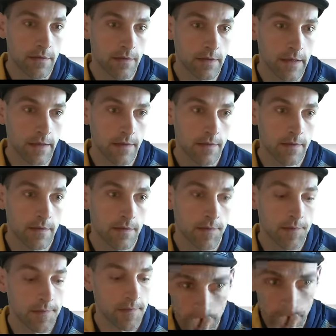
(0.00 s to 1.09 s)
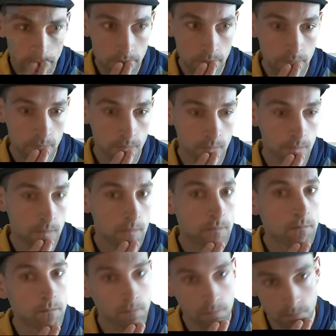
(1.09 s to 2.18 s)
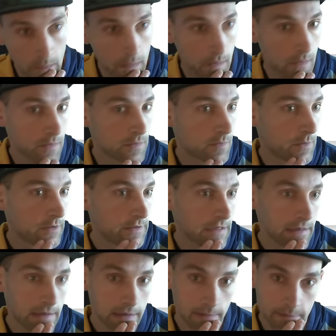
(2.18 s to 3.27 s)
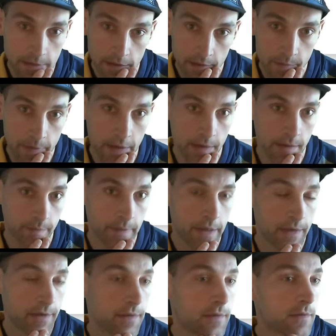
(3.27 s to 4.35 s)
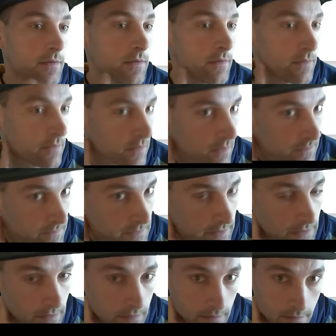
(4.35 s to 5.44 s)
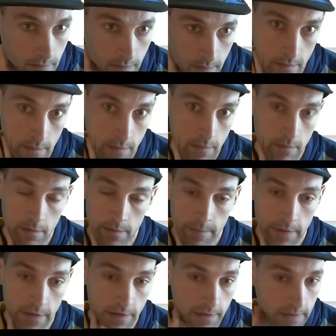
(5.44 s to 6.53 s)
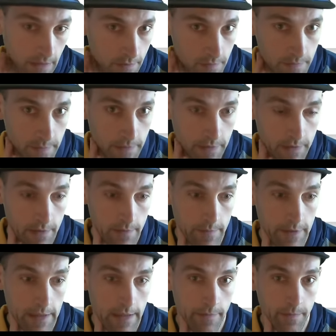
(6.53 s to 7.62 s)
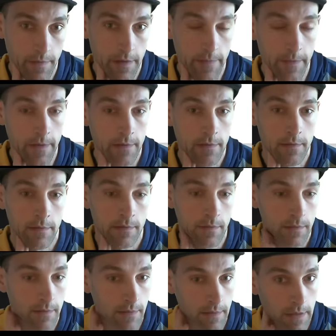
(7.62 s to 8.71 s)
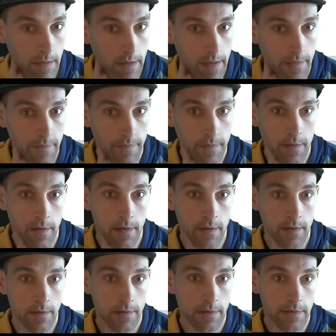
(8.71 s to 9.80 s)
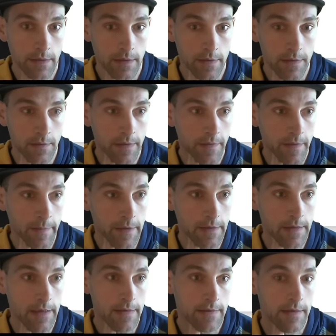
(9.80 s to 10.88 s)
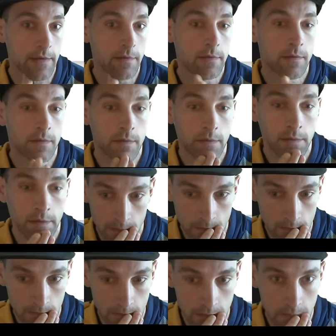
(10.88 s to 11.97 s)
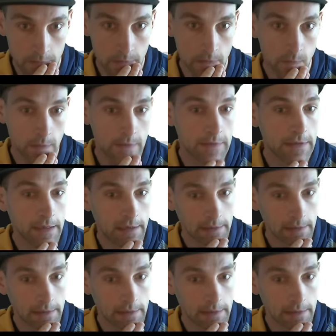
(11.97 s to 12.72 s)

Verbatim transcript: land. Hmm. We're taking them down a peg on mana, hopefully. And they could counterspell here, but I have prohibit. Now I have, now they don't have that many lands now. So once again,